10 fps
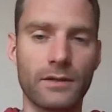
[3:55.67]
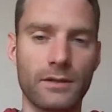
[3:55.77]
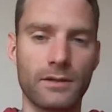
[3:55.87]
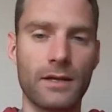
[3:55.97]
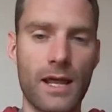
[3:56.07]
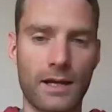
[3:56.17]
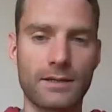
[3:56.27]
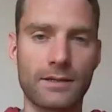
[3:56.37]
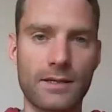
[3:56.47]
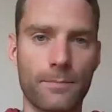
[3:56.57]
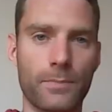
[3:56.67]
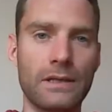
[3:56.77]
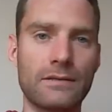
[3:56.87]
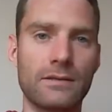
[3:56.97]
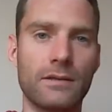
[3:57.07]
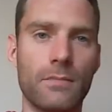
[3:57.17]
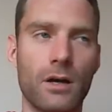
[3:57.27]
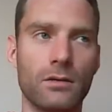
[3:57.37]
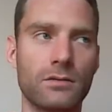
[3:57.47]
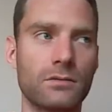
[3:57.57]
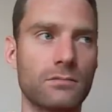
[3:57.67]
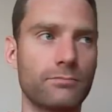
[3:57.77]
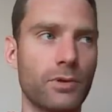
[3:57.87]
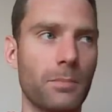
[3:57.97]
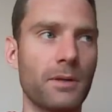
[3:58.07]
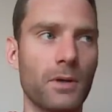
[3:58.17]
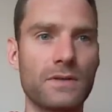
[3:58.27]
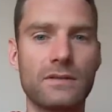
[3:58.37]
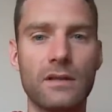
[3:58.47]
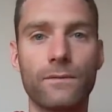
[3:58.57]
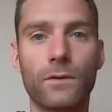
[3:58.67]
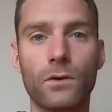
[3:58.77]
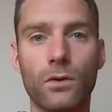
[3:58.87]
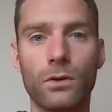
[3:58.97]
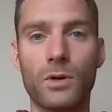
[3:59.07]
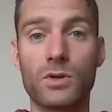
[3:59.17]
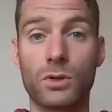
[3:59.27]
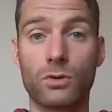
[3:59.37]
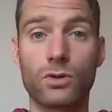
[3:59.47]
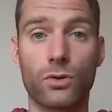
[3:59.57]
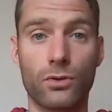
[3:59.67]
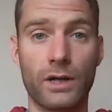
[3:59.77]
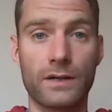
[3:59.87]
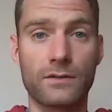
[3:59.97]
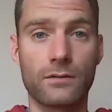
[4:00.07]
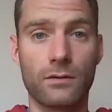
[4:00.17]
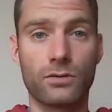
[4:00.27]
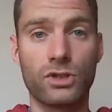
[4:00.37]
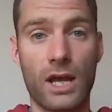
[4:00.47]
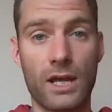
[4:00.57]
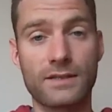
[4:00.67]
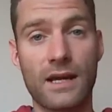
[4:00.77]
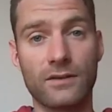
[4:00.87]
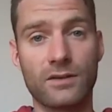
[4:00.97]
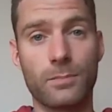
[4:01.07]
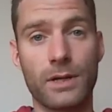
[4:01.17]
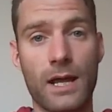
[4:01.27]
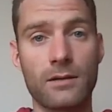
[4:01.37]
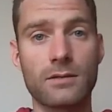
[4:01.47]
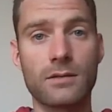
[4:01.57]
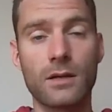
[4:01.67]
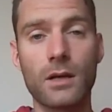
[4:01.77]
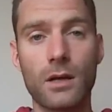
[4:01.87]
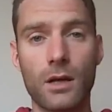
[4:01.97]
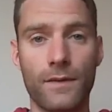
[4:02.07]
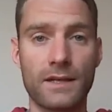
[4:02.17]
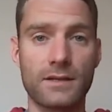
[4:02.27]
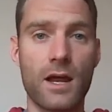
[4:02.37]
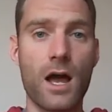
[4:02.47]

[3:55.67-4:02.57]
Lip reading: The next example is probably the most difficult, the most notorious Czech sound to pronounce, and that's an